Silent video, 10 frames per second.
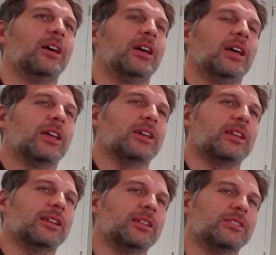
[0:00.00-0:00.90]

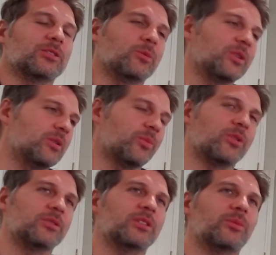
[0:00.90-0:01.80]
And so when you
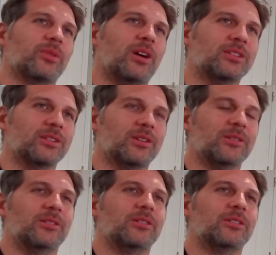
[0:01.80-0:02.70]
approach the
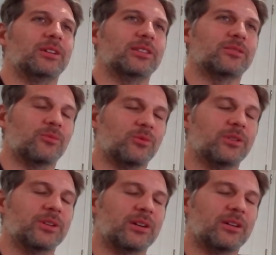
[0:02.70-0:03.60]
prosecutor, it's
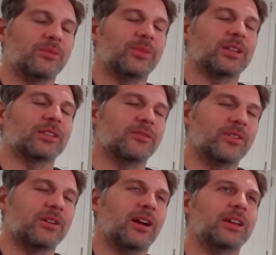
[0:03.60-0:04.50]
really hard because of
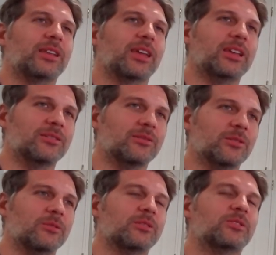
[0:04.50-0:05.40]
their high
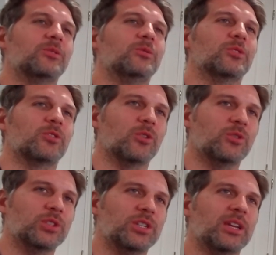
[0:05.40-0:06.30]
caseload to
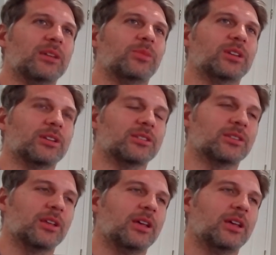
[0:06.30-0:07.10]
negotiate, because